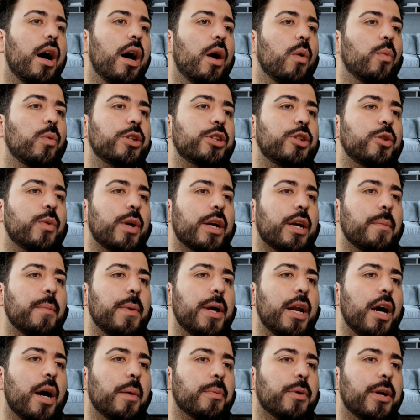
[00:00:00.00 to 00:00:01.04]
Uh, would you
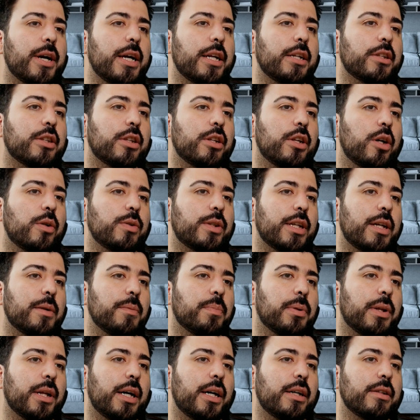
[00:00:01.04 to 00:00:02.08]
recommend upgrading to the Note
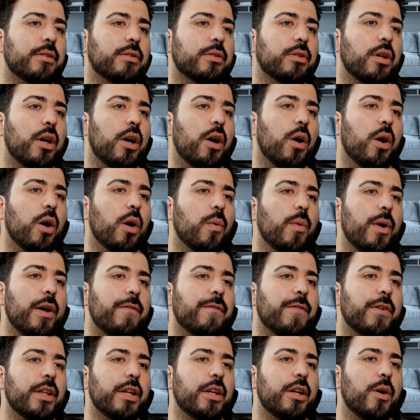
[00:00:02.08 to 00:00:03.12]
10 Plus or
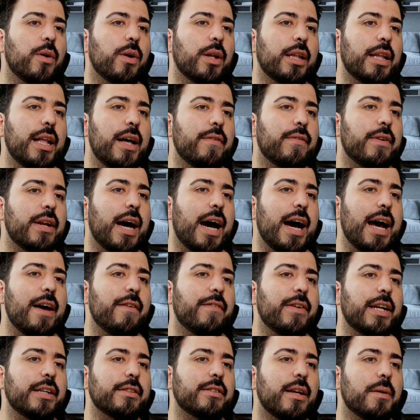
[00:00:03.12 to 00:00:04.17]
wait for the Note 11? I
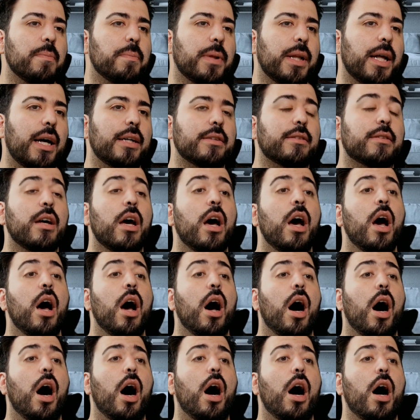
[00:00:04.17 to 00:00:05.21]
have an S8 Plus.
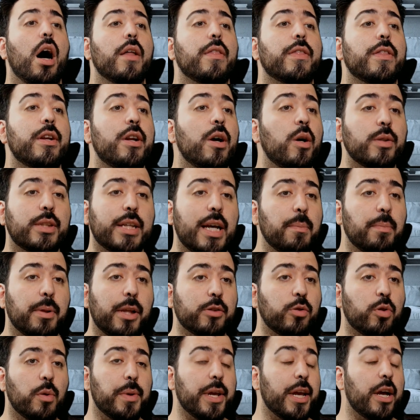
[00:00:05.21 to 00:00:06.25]
Uh, the Note 10
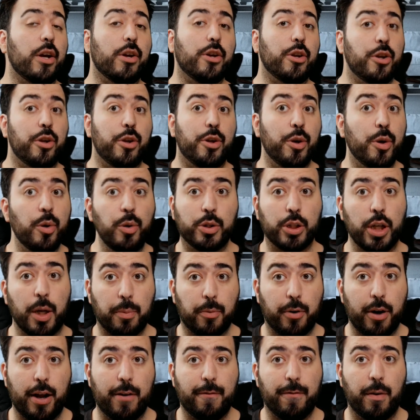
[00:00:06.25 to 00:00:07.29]
Plus would be a huge
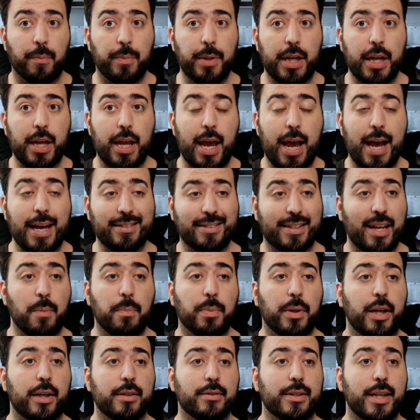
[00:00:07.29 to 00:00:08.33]
upgrade from the
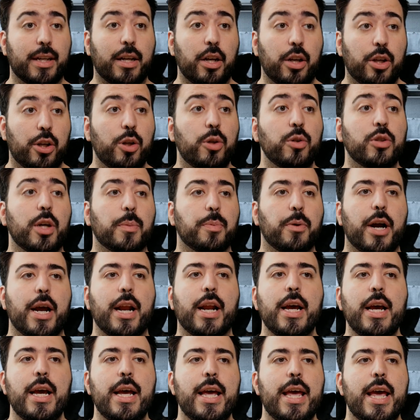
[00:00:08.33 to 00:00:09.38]
S8 Plus, like a huge
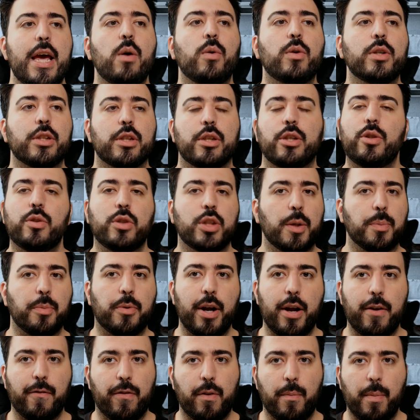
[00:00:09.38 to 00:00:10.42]
upgrade. It was a huge
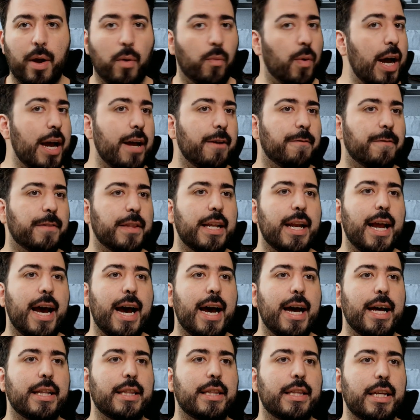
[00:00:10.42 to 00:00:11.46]
upgrade for my wife that
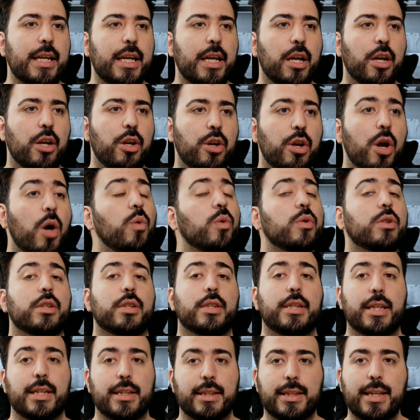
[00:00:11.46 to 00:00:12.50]
had the
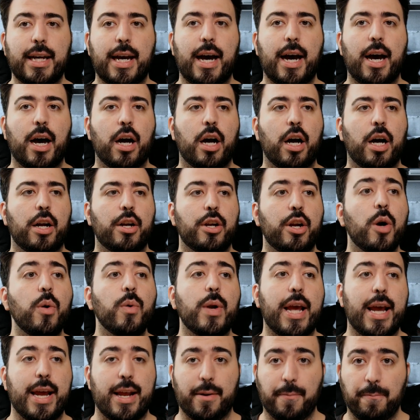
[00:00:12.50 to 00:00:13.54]
Note uh,
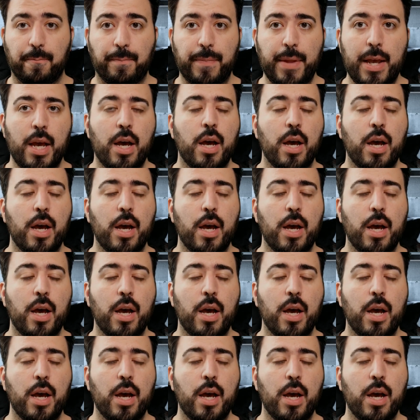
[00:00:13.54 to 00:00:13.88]
Note 8